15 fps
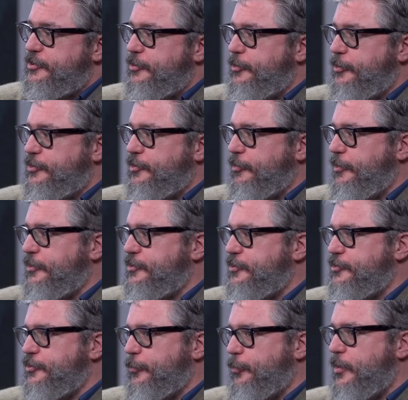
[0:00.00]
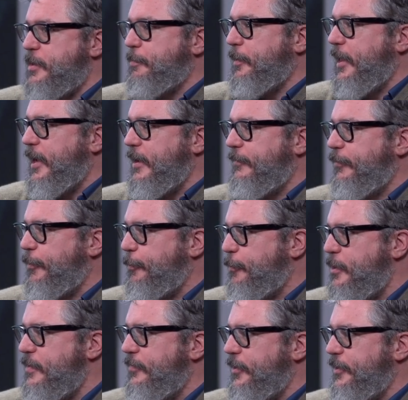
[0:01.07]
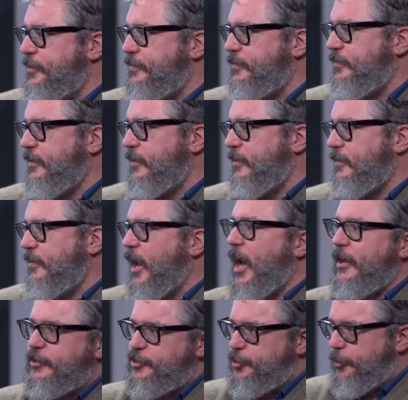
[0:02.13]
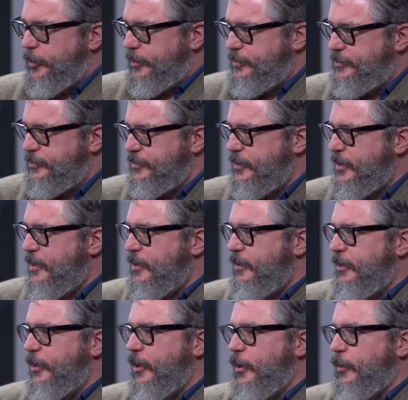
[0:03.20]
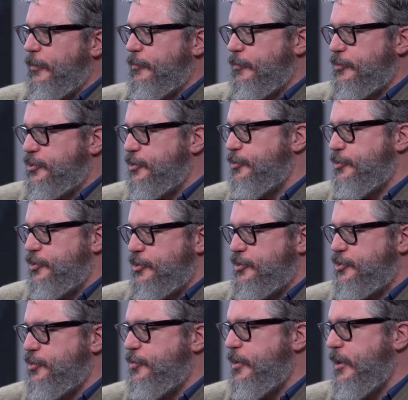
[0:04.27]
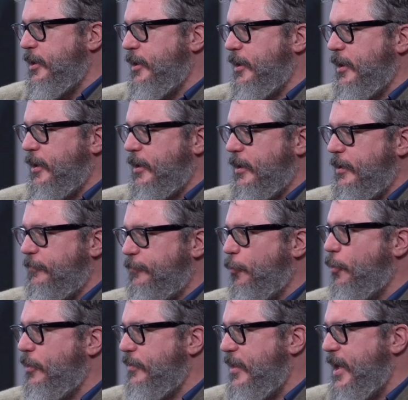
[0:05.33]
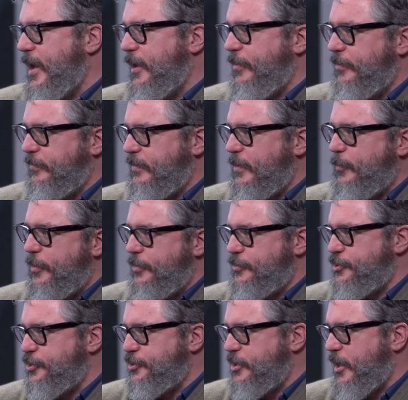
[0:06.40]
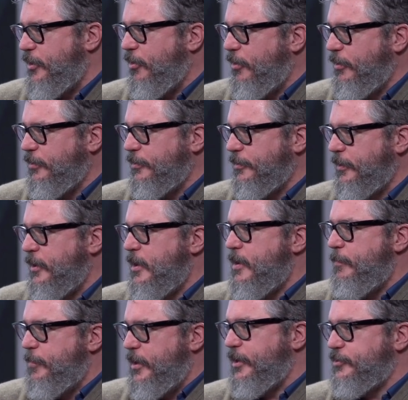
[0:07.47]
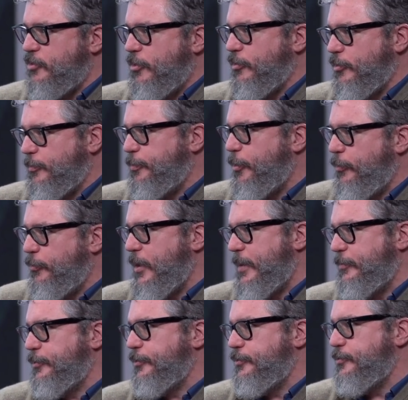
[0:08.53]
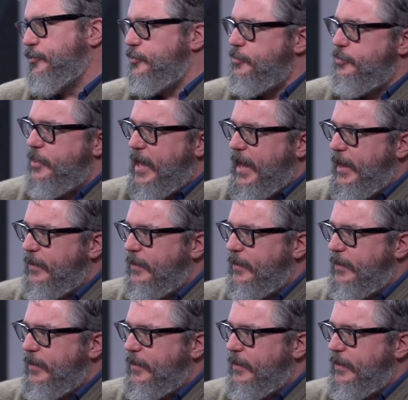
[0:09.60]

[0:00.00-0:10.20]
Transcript: you could look as just a replay of her previous not choice. You know, she's shooting Ford in the head in the same way that she shot Arnold because Arnold programmed her to do that.